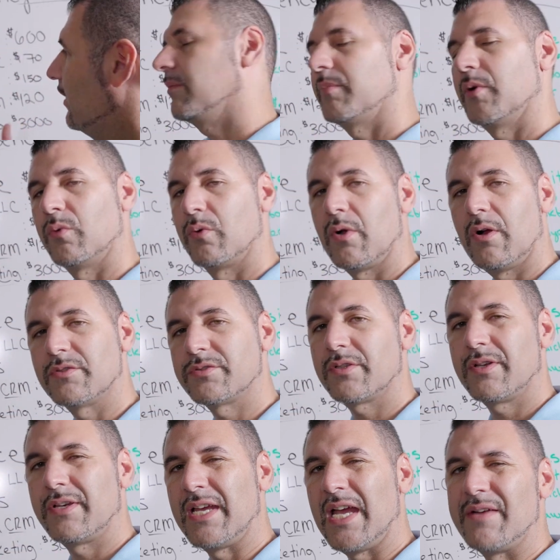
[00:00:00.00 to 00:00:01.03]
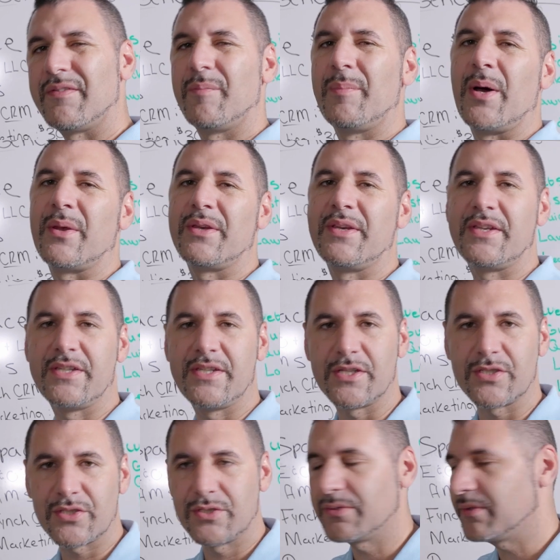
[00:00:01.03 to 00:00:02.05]
But we're also going to have about an
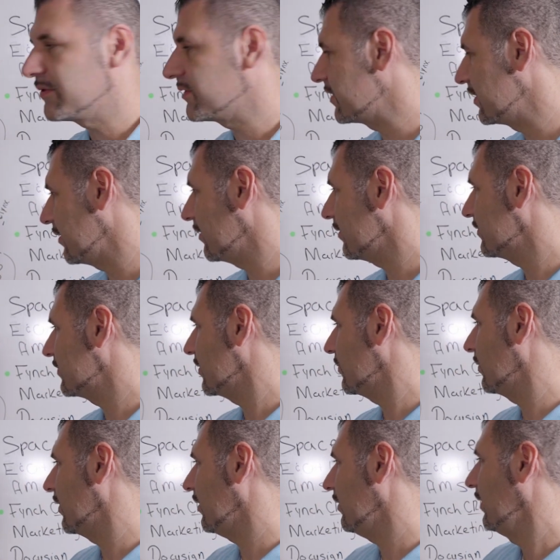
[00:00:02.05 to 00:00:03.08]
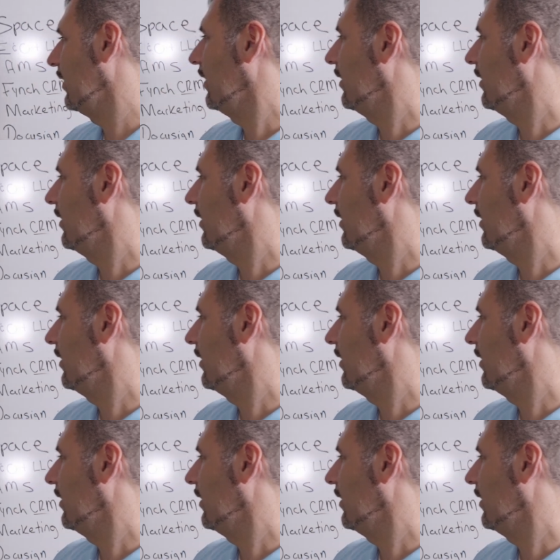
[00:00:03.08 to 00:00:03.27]
additional year to where